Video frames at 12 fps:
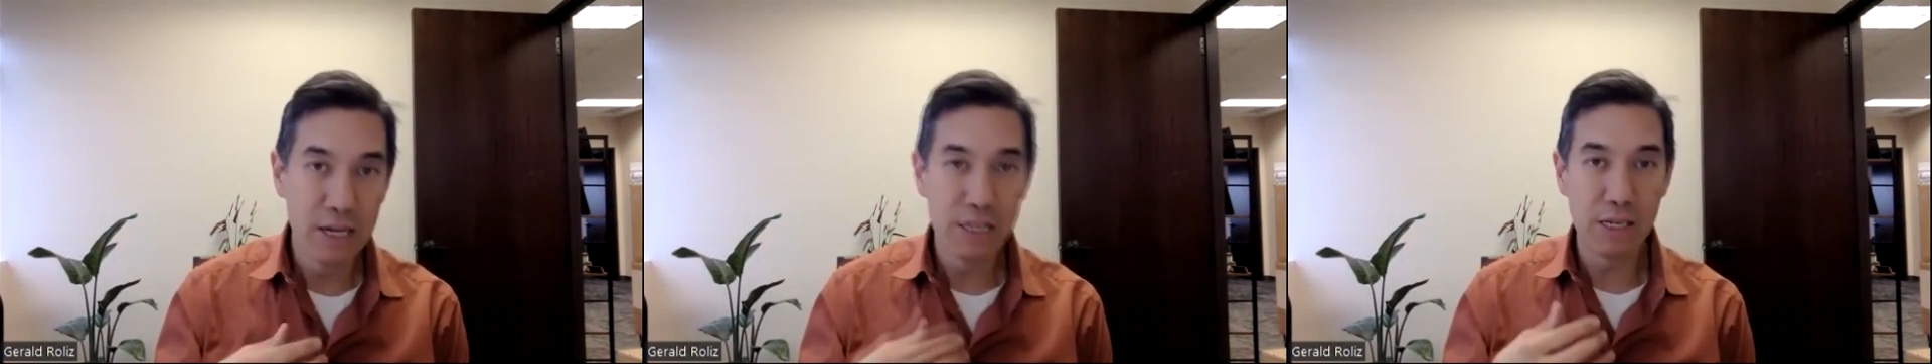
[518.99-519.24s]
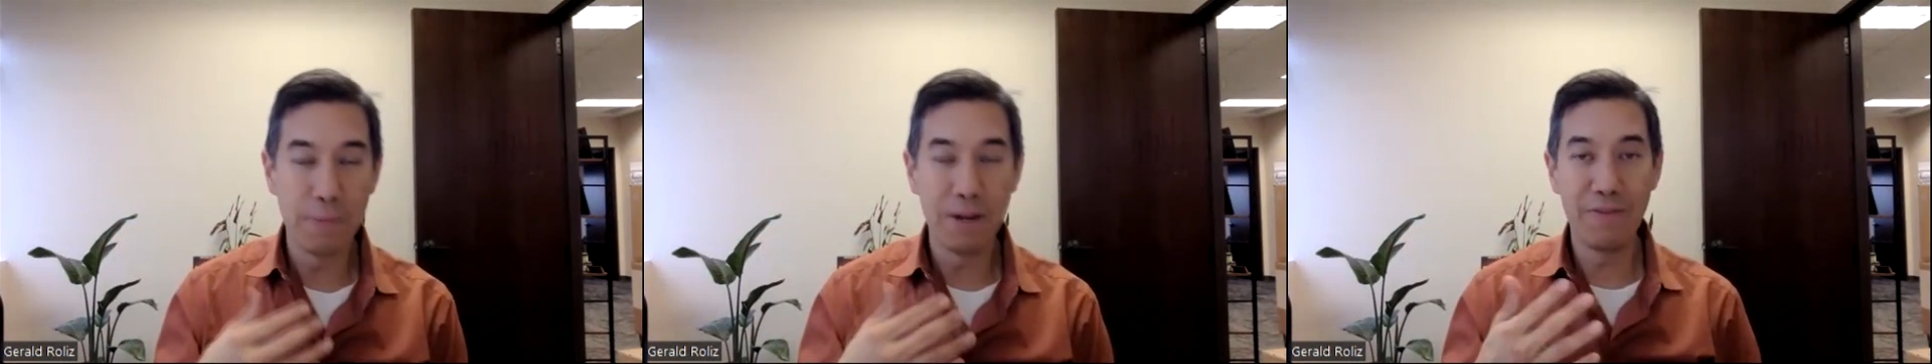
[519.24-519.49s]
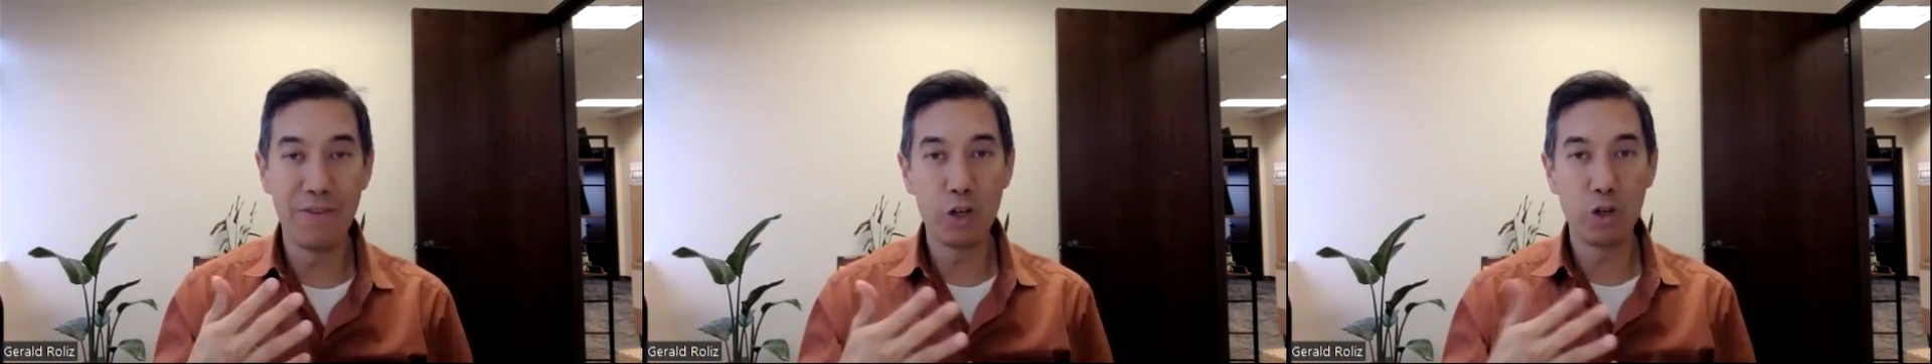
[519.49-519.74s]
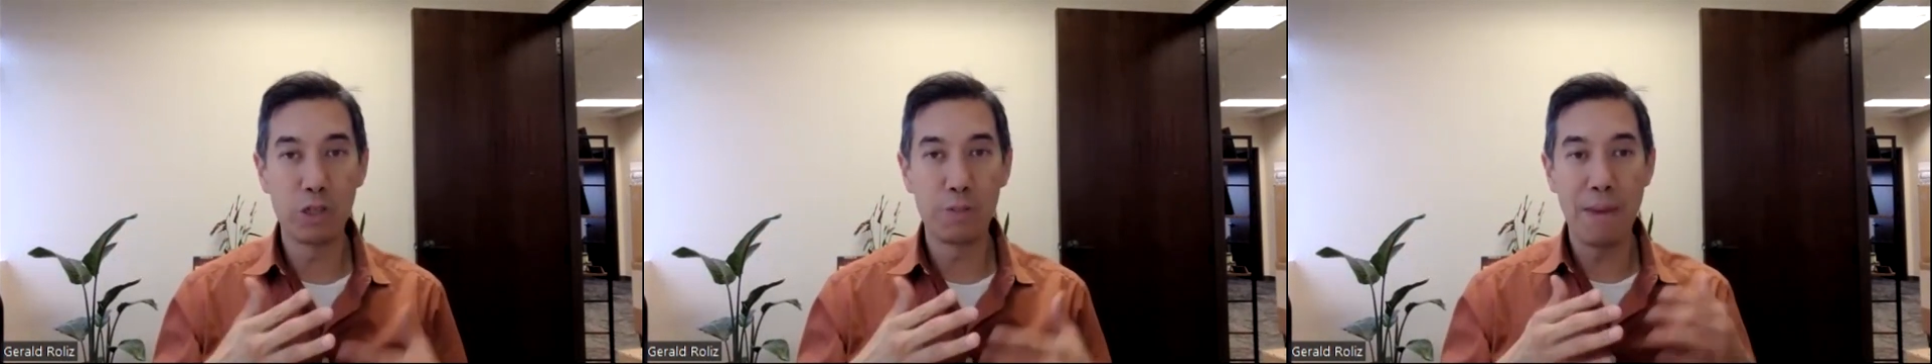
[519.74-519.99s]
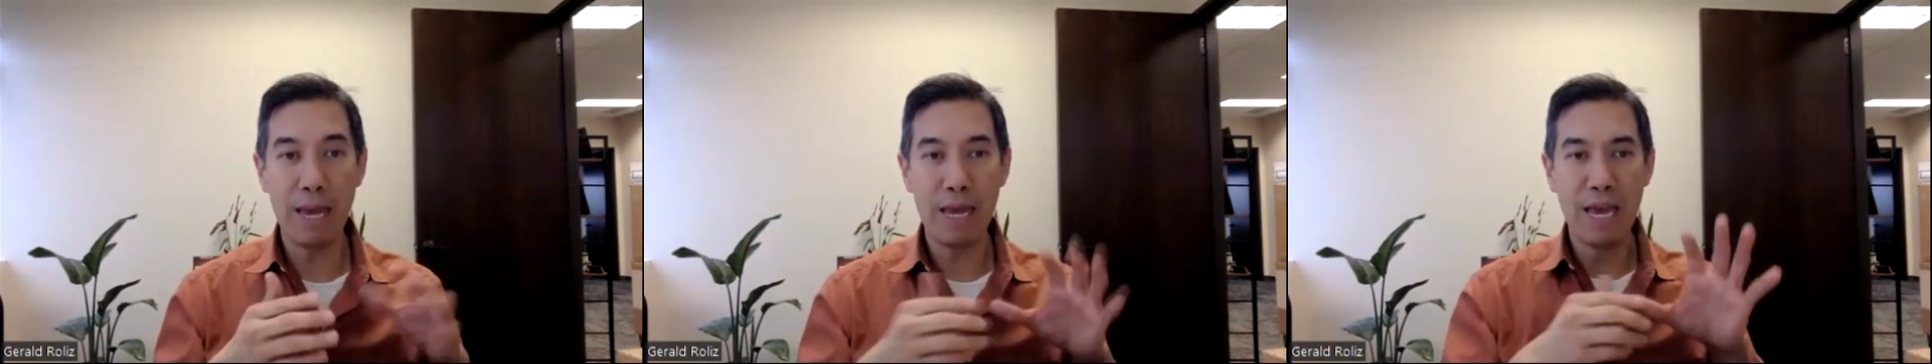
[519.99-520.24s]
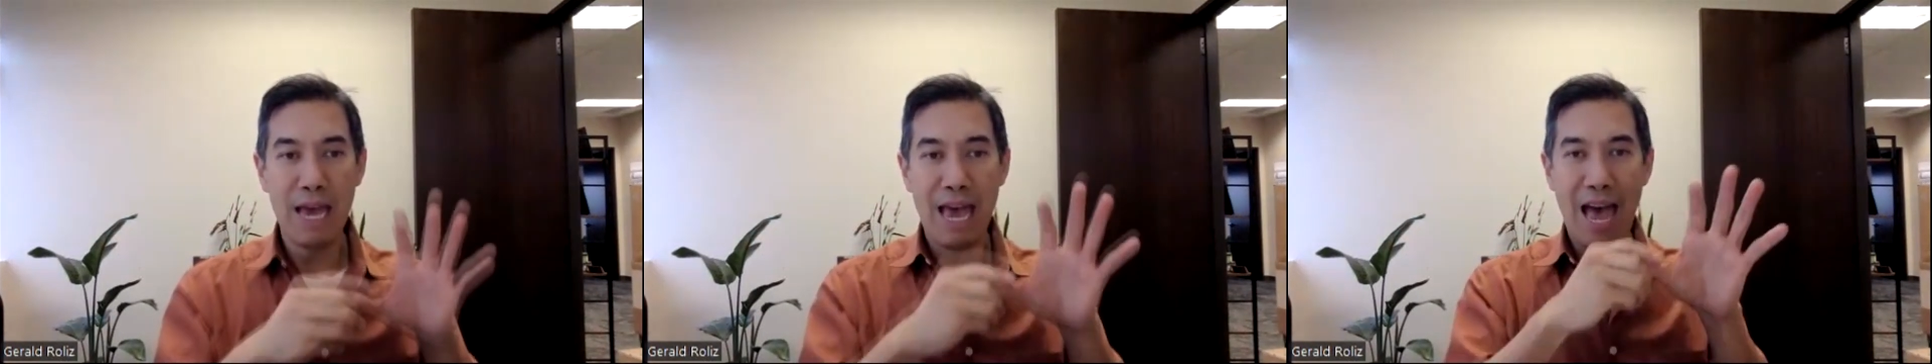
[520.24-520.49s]
Some individuals
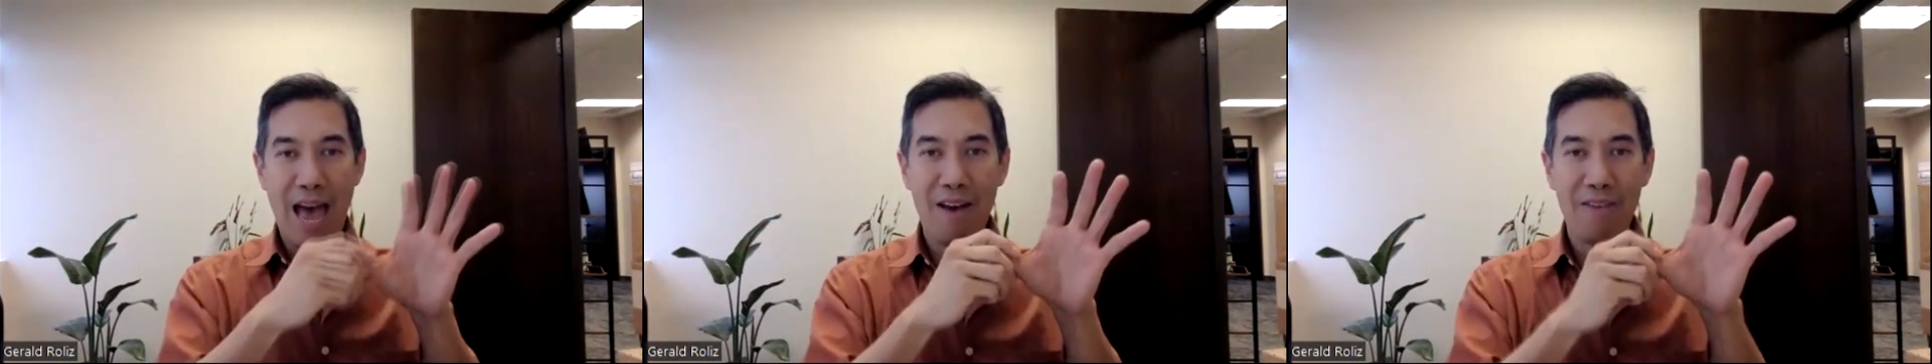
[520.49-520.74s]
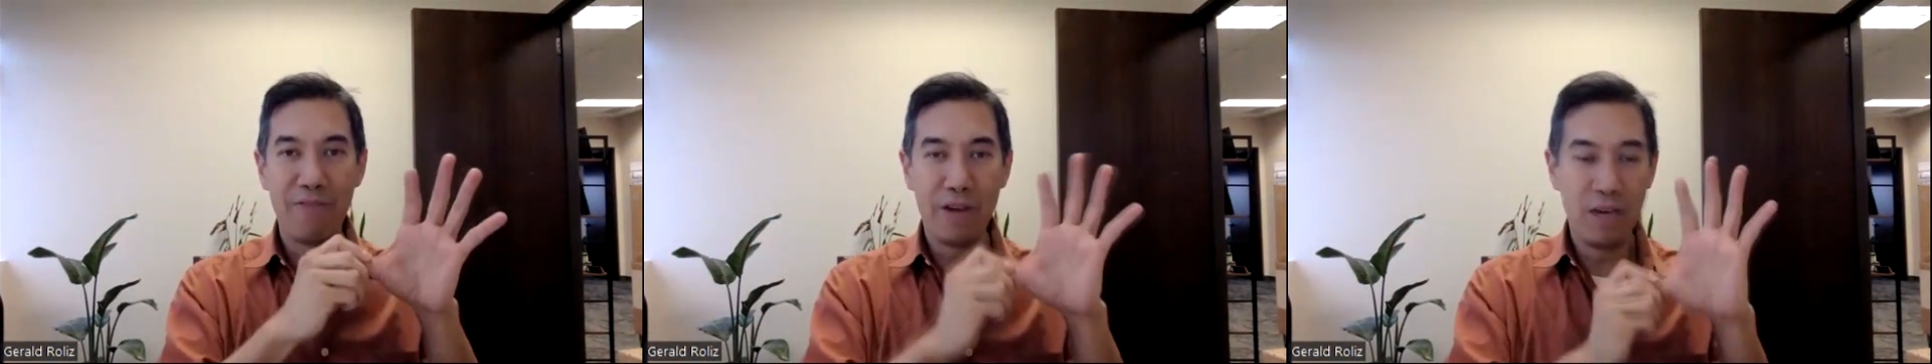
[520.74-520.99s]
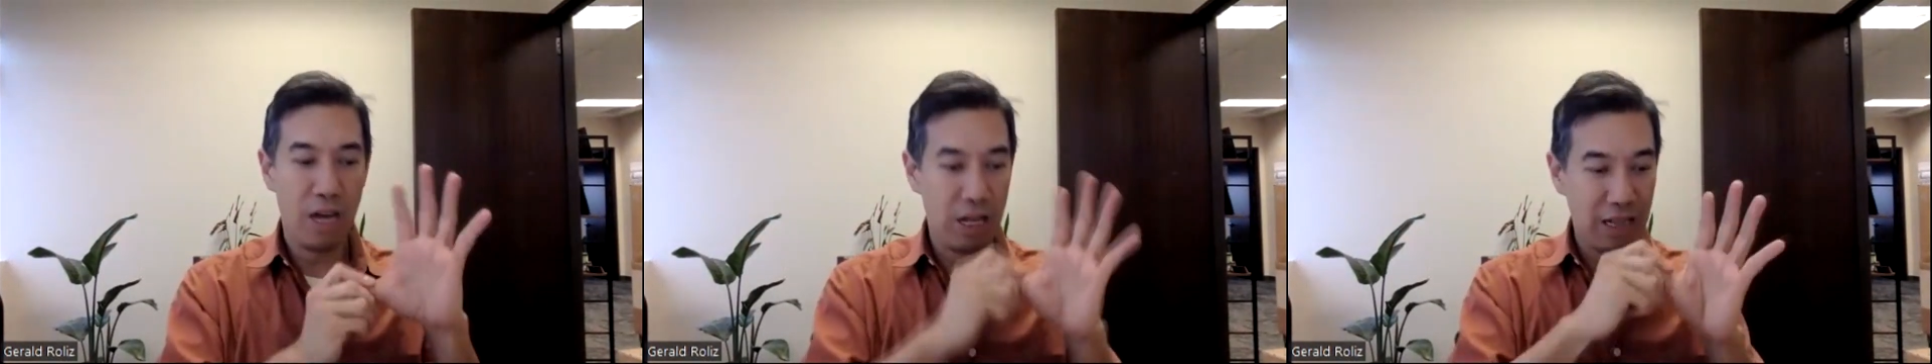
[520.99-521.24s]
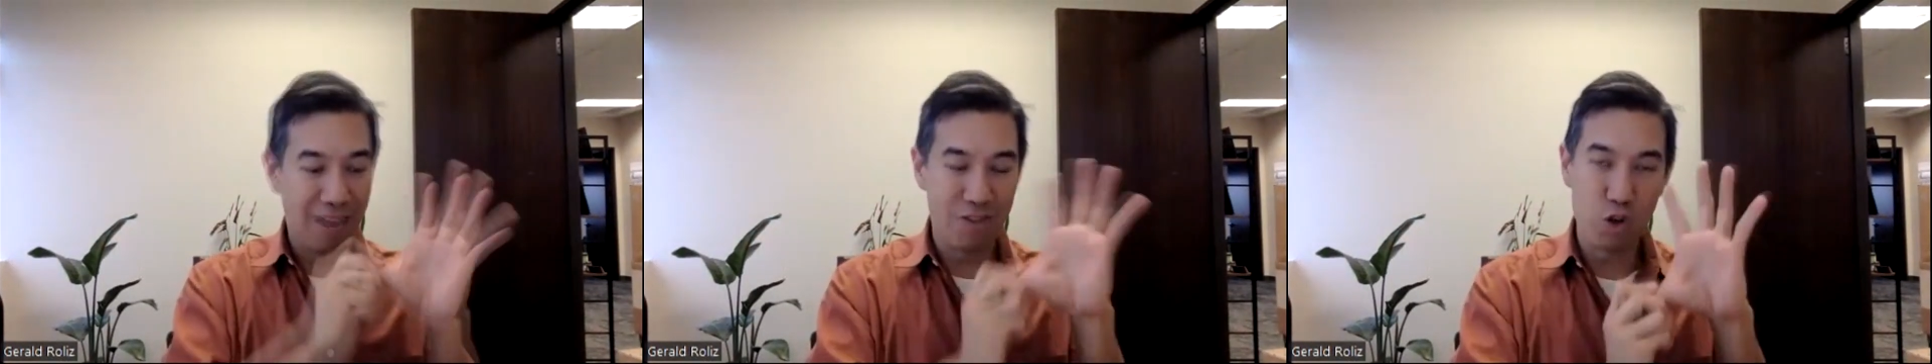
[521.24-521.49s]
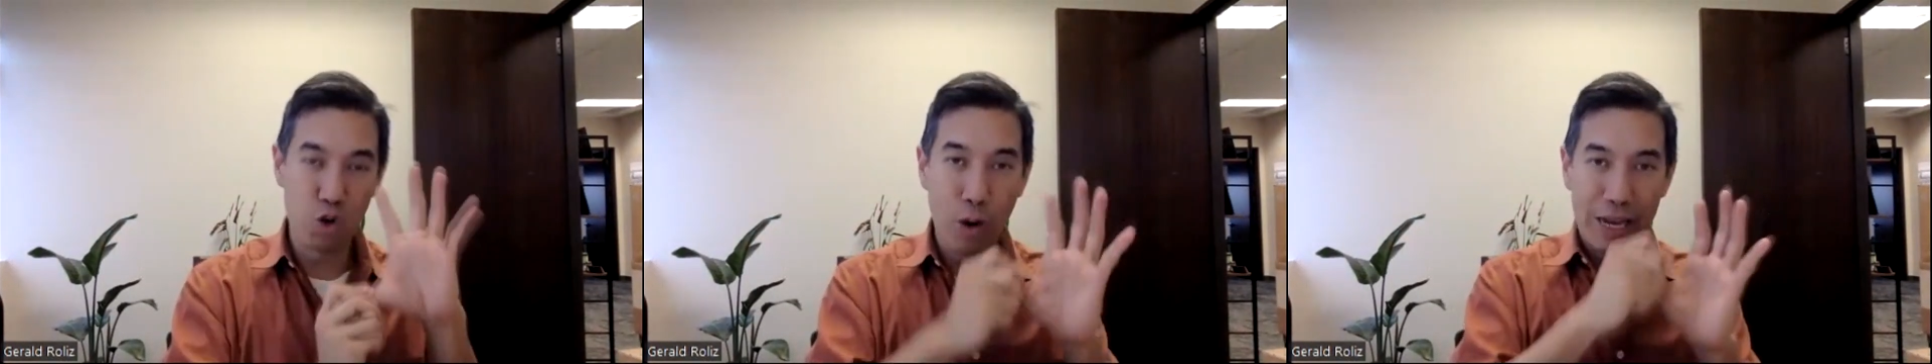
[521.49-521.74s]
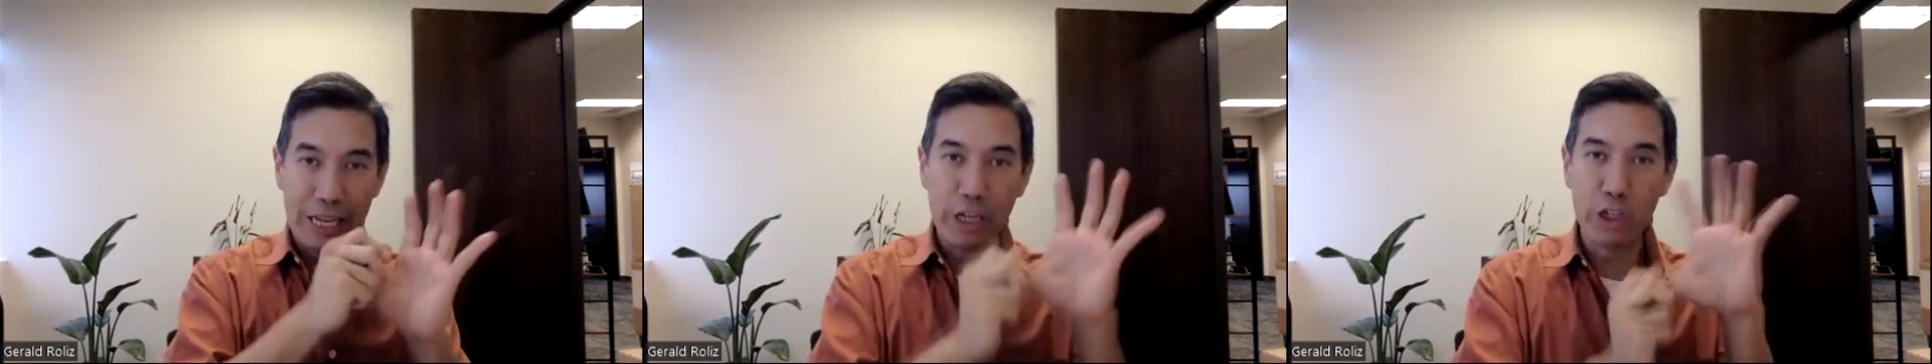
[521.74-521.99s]
may have a lot of
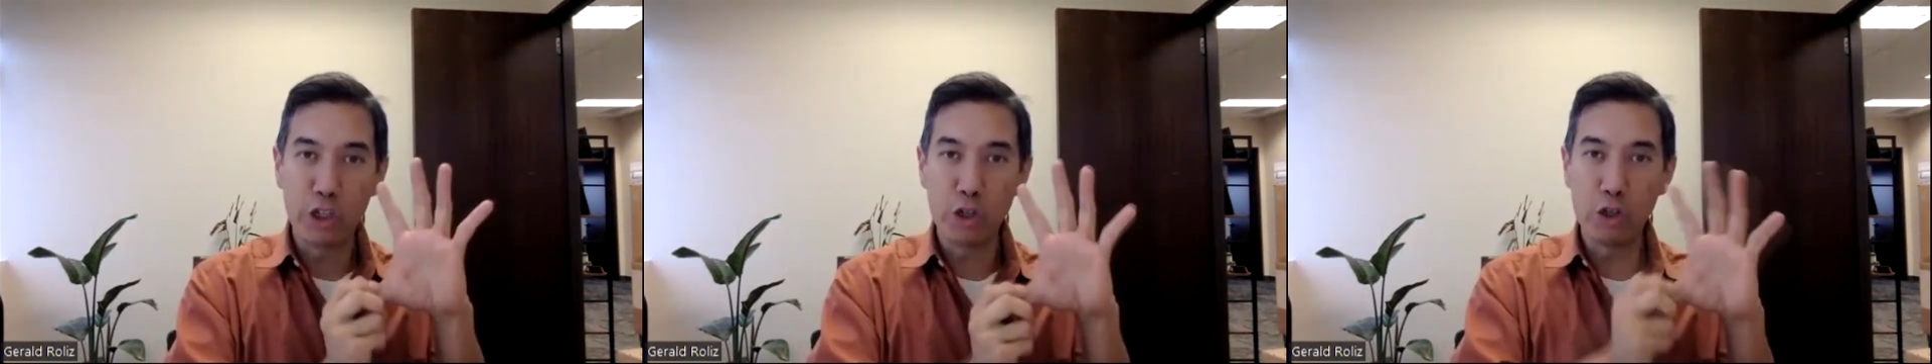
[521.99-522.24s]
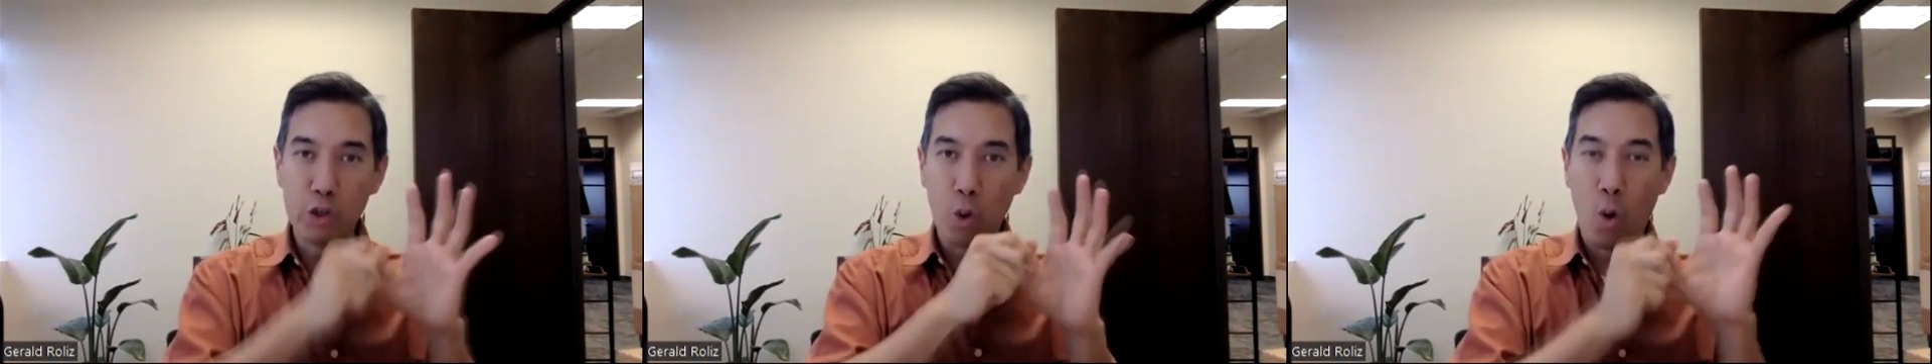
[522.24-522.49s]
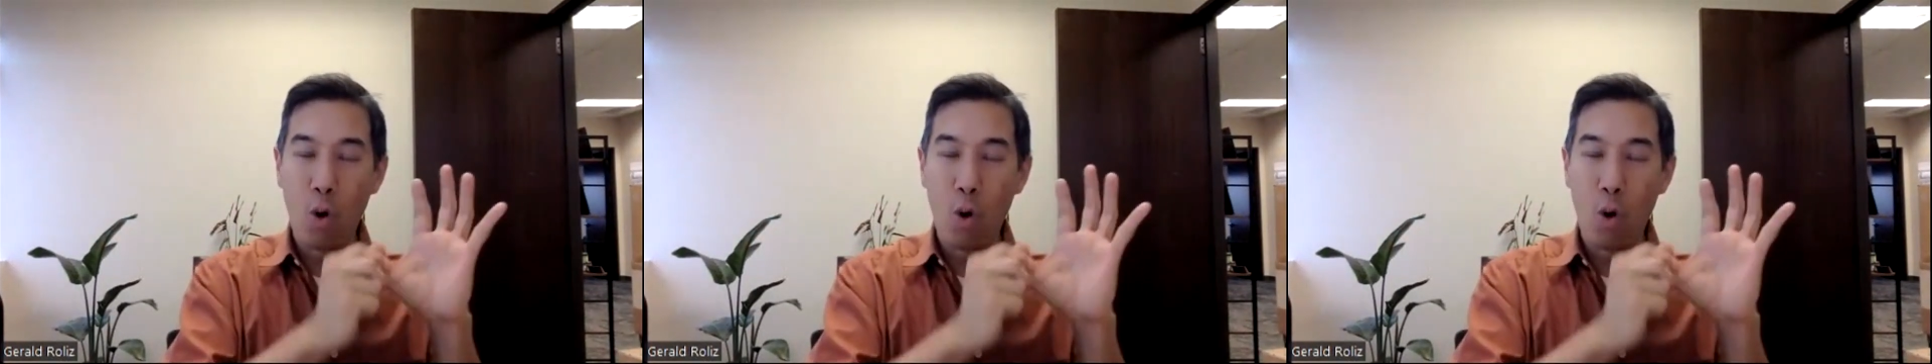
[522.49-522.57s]
joint issues